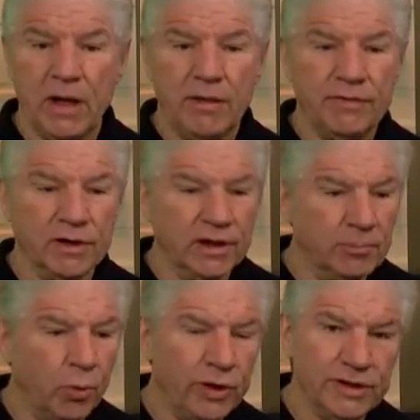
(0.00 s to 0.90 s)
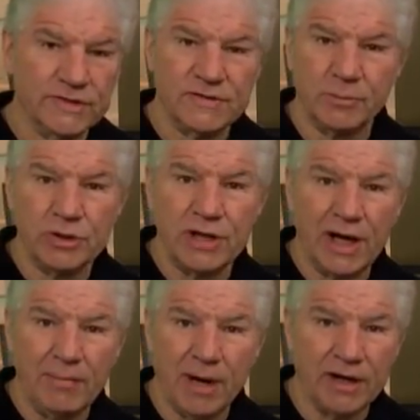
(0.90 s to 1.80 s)
The little boy in the
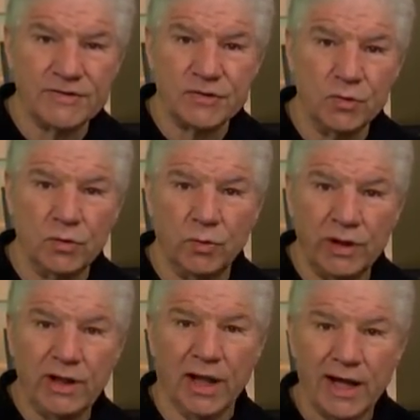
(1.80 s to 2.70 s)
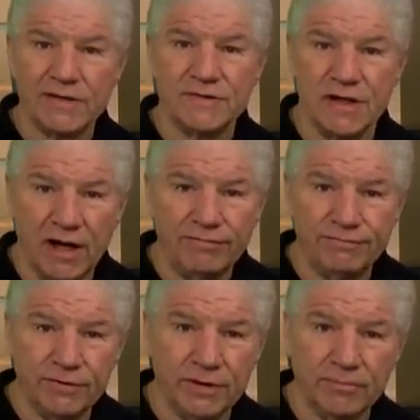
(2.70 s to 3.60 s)
summertime, out of school, would eat a lot of
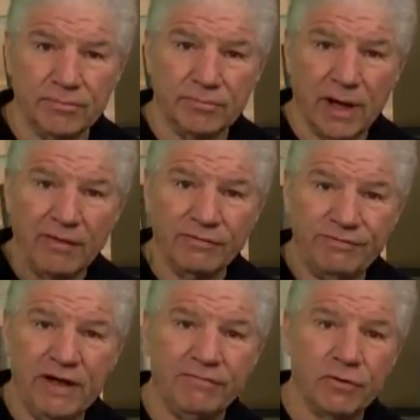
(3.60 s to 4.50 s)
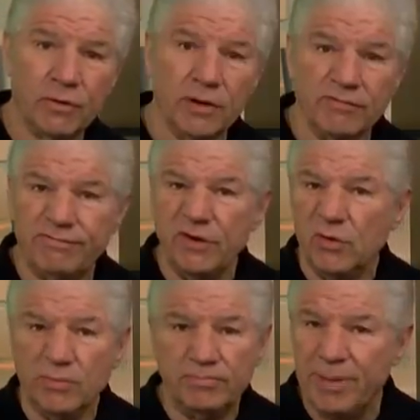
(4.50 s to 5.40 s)
stuff and have a fever and
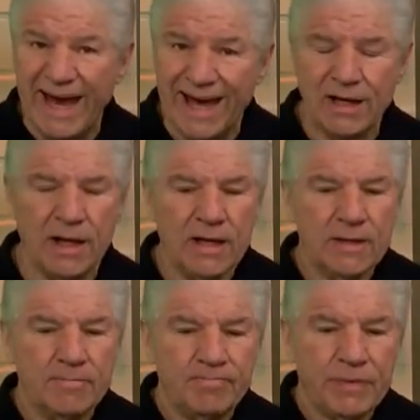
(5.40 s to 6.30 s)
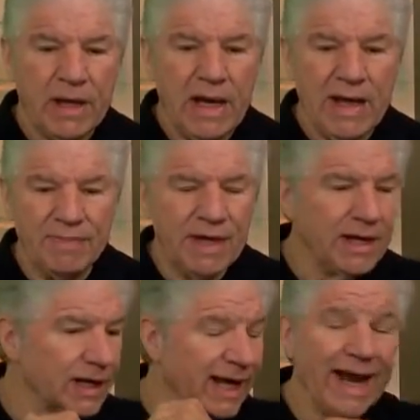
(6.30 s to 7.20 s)
feel bad. And
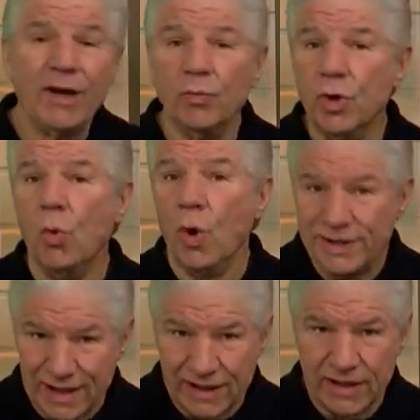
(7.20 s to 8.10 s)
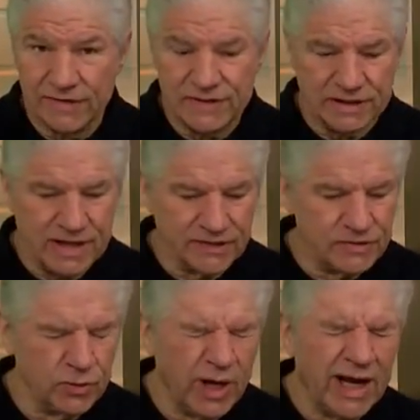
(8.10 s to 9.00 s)
then, and I don't know what diagnostic tests
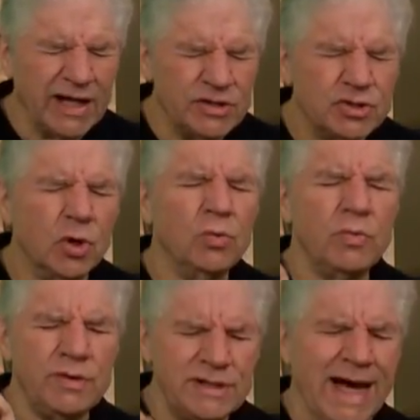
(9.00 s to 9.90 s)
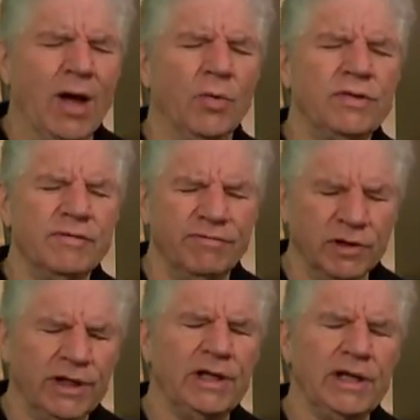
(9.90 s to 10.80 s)
do, and I don't doubt the
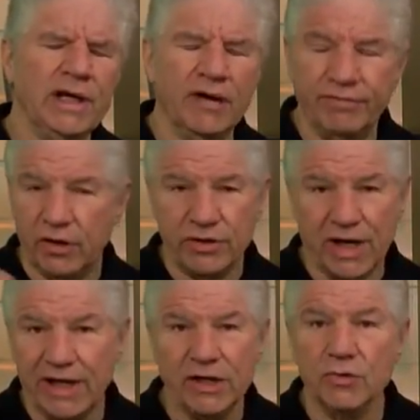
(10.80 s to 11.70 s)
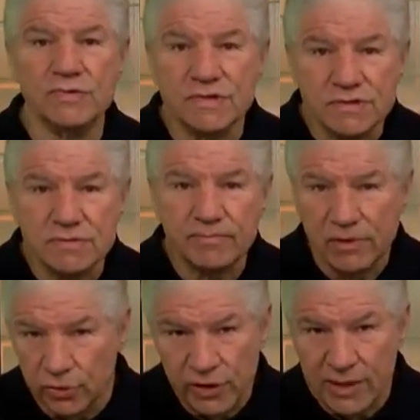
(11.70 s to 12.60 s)
validity of their diagnosis,
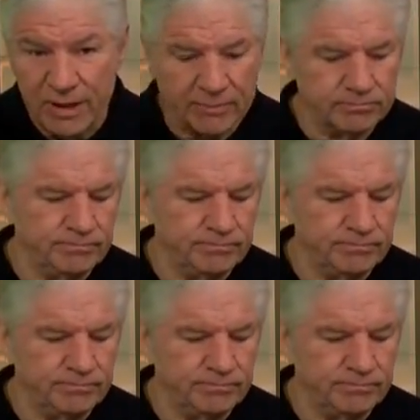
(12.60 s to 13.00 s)
leukemia.